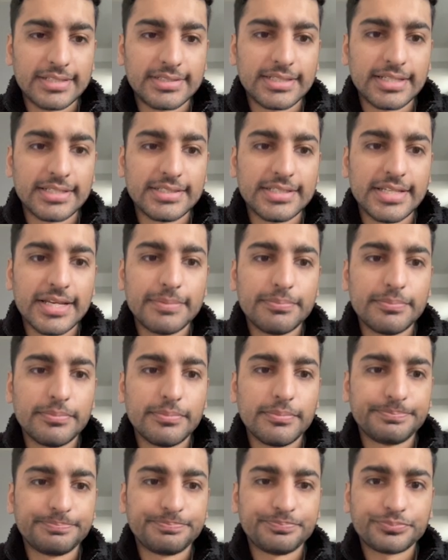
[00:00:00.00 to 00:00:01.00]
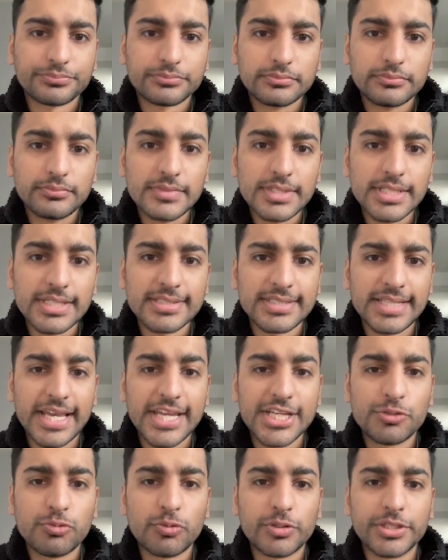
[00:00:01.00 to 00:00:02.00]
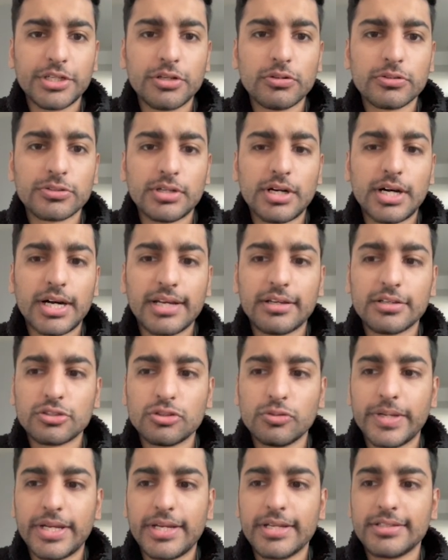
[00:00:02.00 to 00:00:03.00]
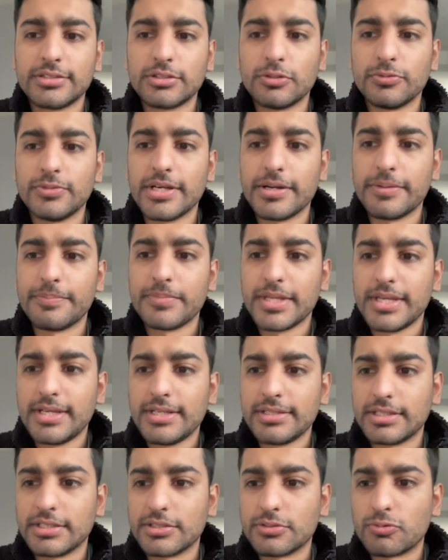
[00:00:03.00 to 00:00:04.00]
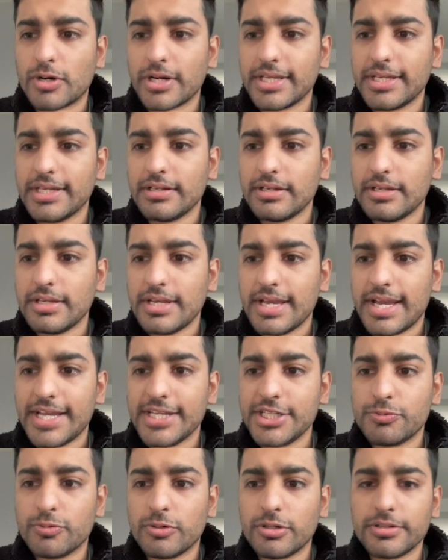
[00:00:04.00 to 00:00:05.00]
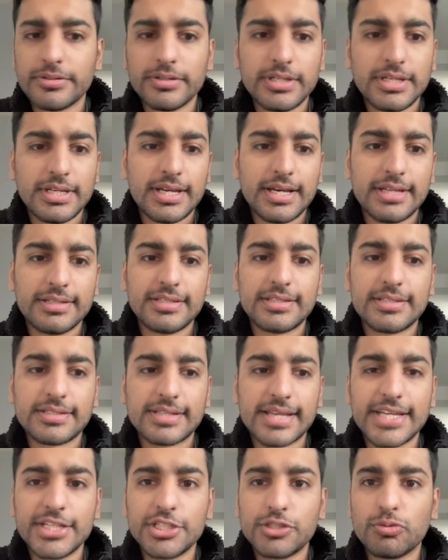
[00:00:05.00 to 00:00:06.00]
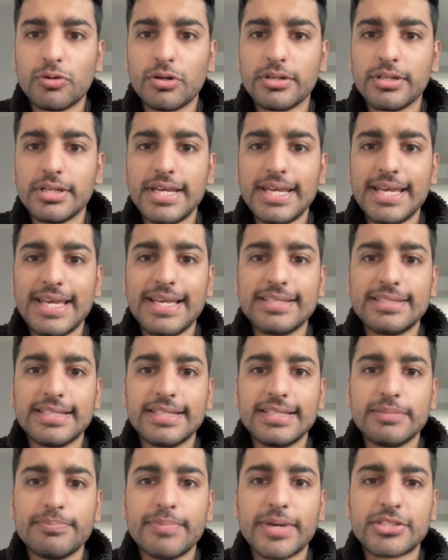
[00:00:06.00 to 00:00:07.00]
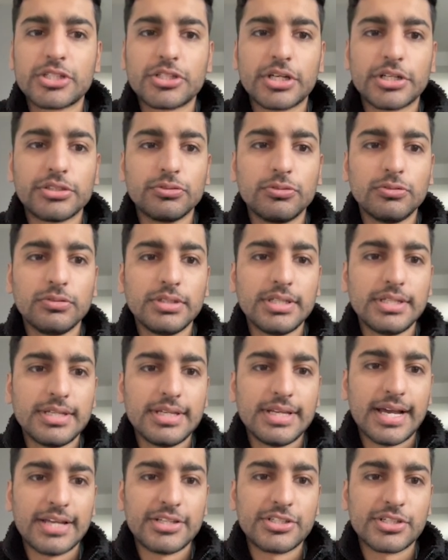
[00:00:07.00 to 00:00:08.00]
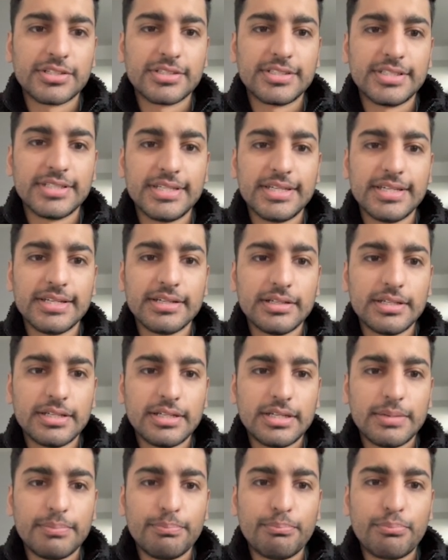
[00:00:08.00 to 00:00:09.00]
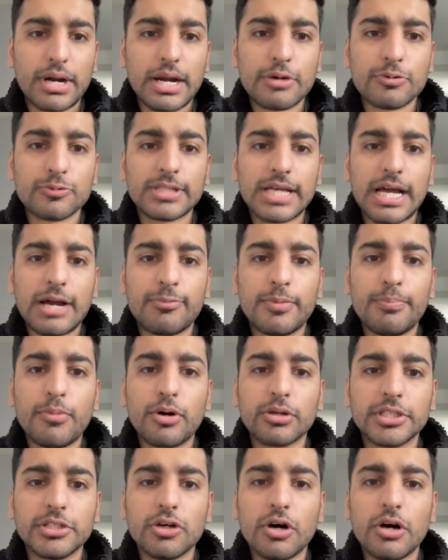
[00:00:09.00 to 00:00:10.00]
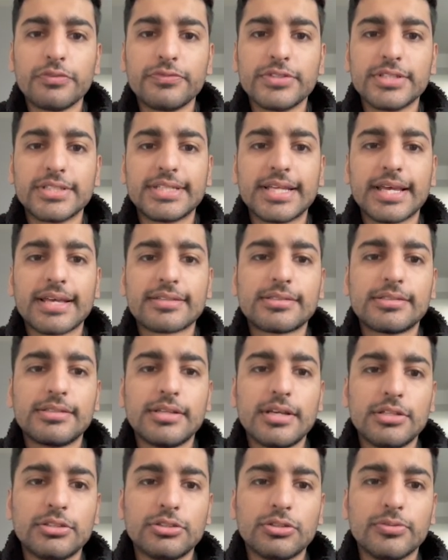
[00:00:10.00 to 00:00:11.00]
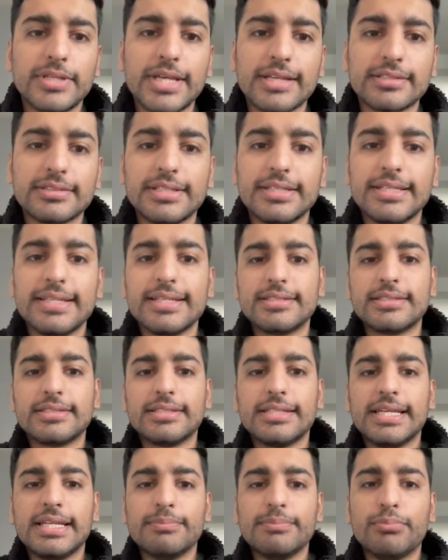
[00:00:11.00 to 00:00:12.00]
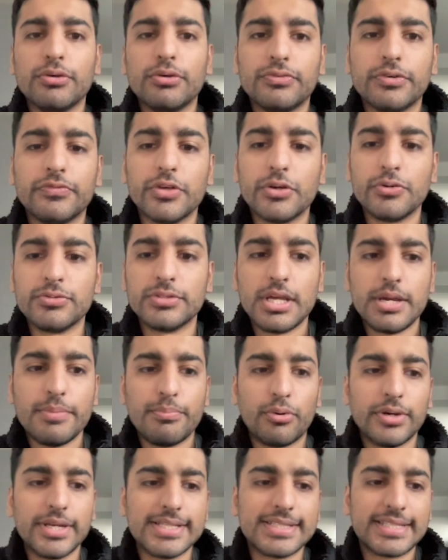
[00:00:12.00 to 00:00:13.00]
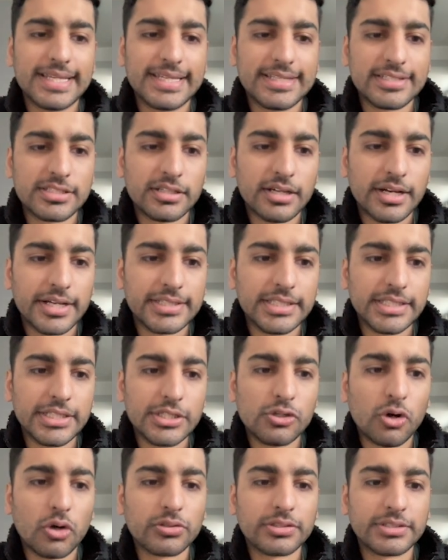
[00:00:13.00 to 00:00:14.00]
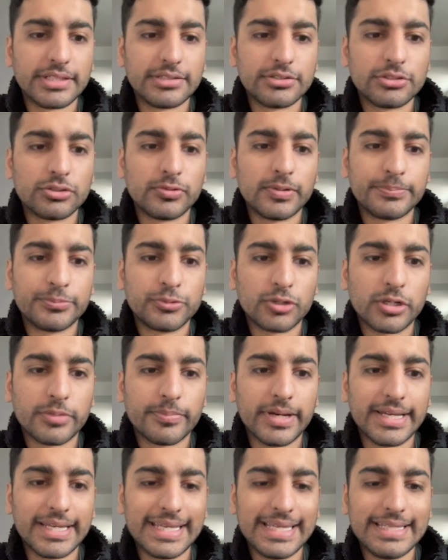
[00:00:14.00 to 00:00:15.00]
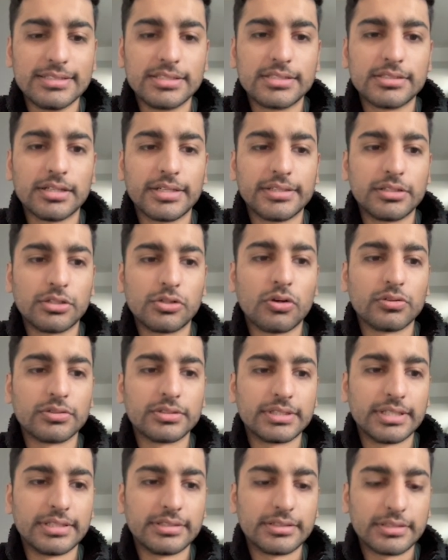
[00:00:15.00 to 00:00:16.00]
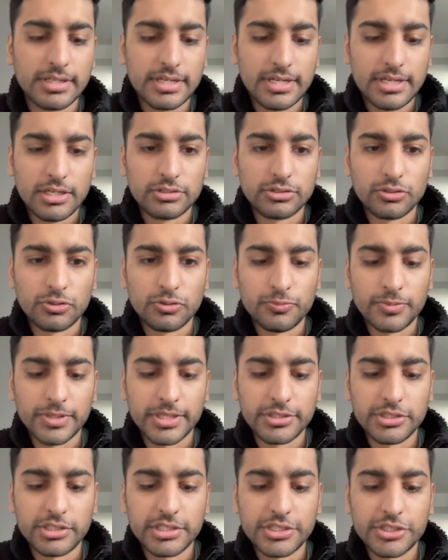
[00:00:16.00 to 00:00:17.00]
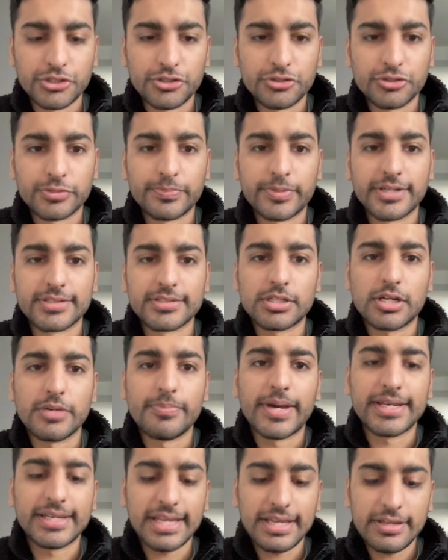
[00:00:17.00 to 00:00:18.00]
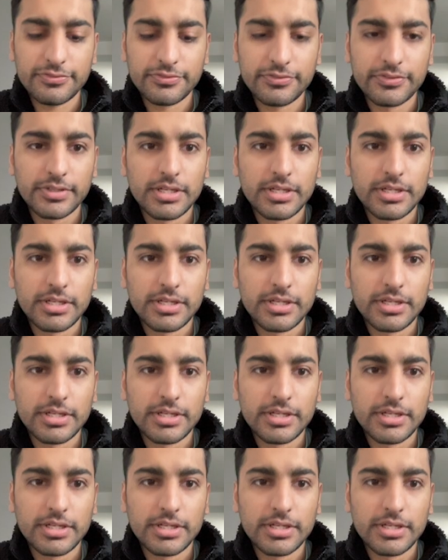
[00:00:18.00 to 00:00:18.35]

says, yep, it's H1. You can also highlight subheadings. So yeah, it says right here, H1, and this is a H1. Is it in the meta title? As you can see here, browse our modern office desks. So yes, it is in both of those, but is it inside the content? So I'm talking about inside the content. So we can literally just press Command F.